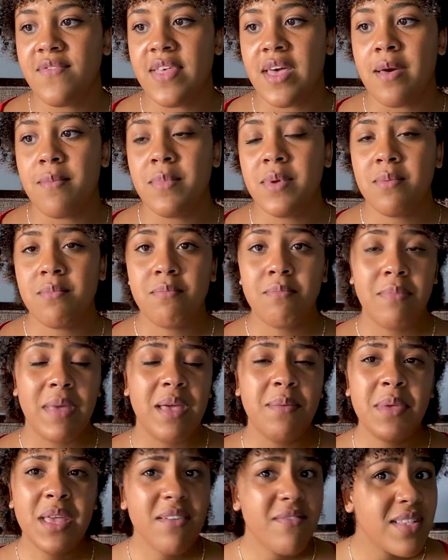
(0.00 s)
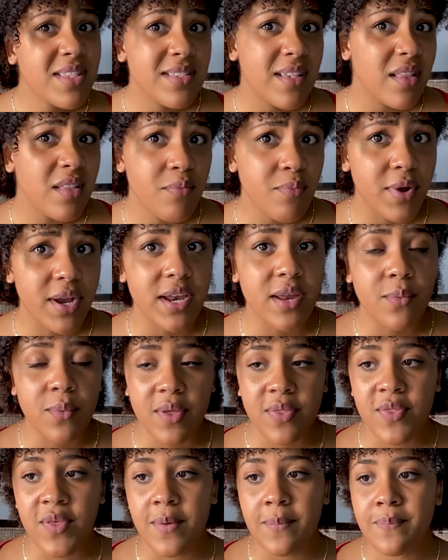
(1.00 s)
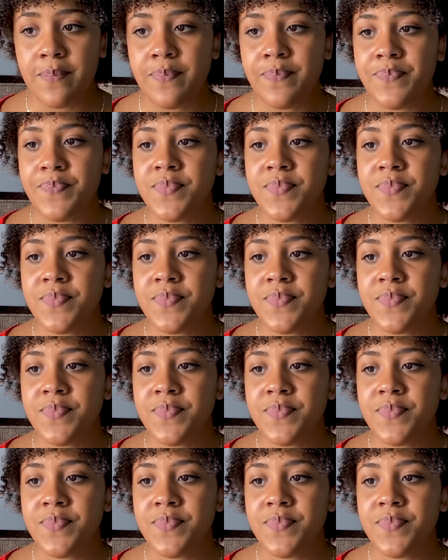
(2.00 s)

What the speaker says: them and maybe even celebrate it with them.